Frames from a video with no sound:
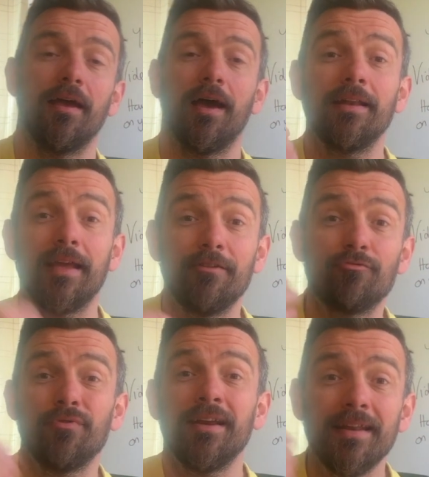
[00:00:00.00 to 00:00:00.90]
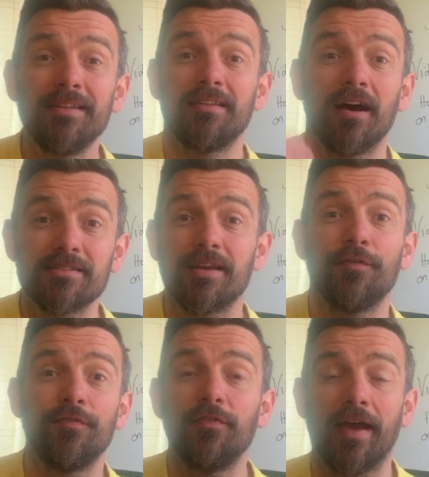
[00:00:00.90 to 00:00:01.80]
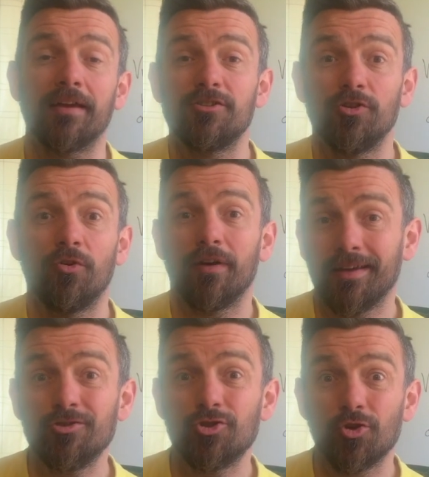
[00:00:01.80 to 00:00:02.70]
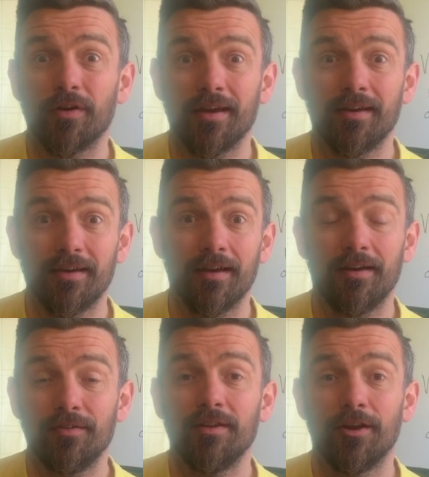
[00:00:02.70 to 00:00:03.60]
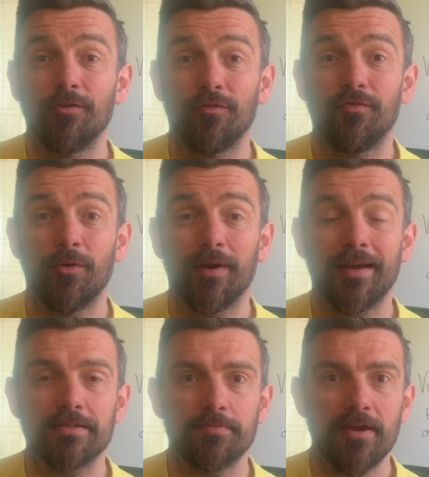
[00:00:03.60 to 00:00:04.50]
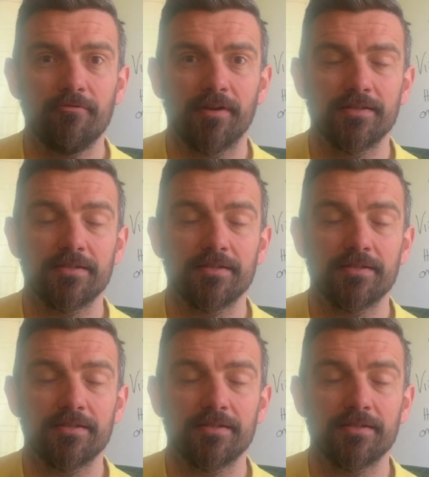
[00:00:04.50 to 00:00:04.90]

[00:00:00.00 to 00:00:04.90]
and it really does affect your enjoying, you know, your viewing experience.